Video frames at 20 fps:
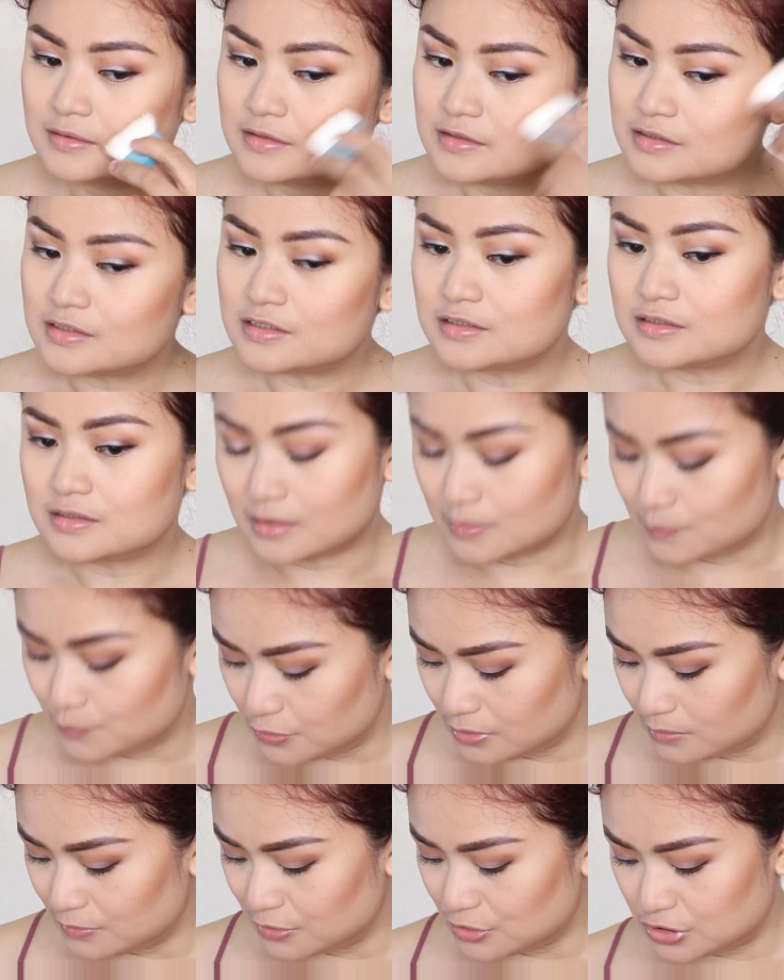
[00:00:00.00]
This is done,
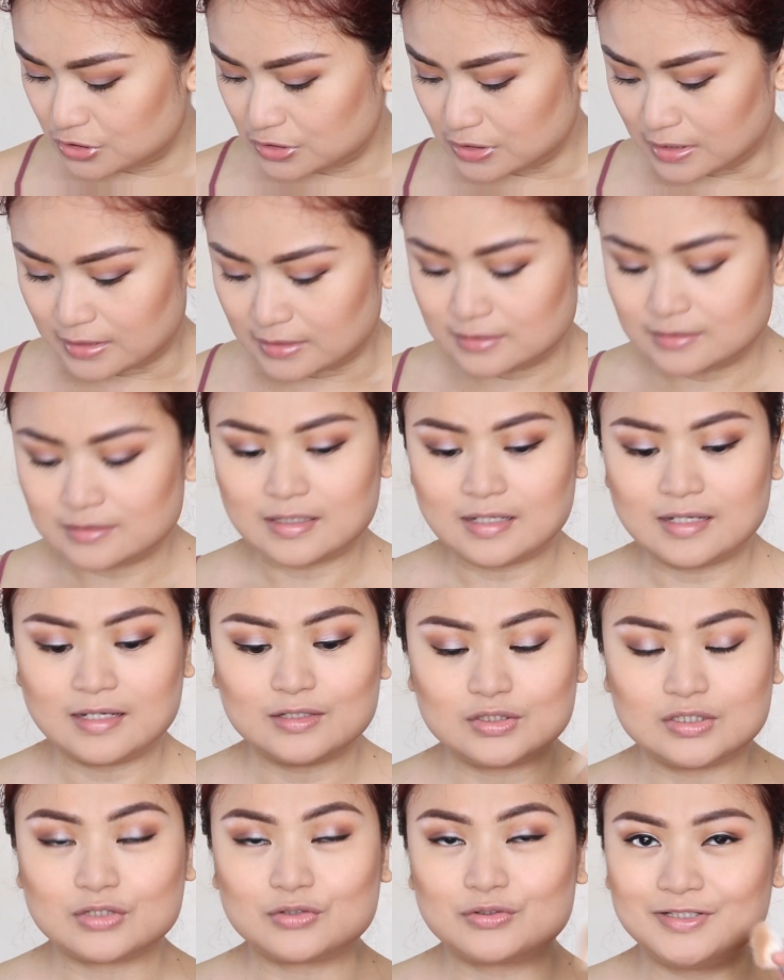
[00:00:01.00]
pretty much done.
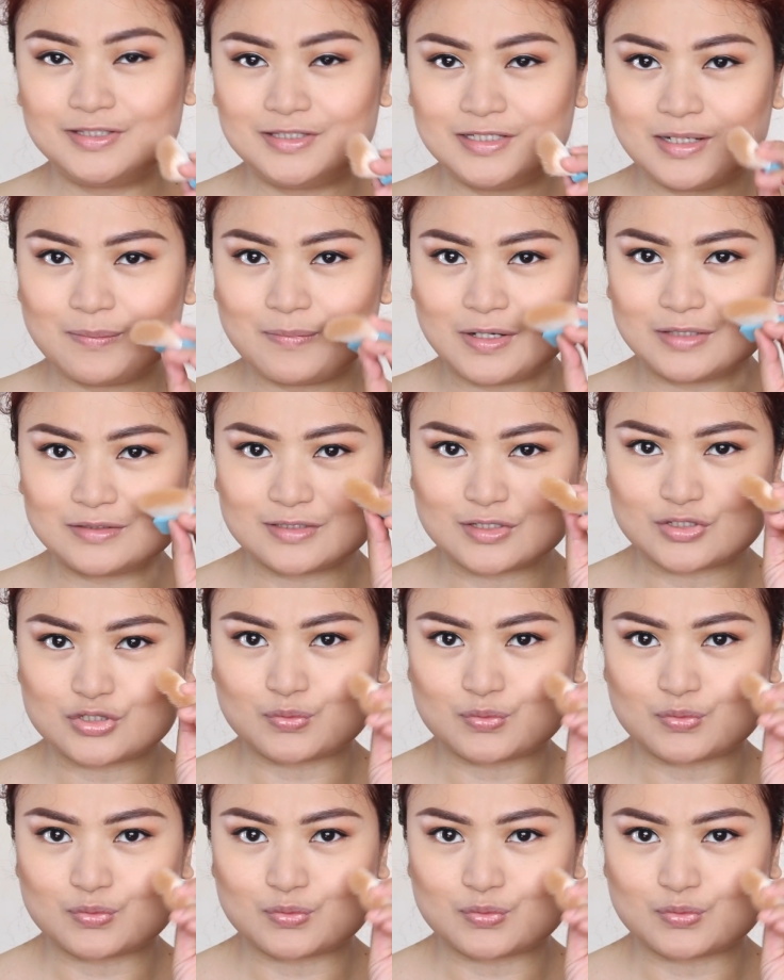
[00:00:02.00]
And the good thing about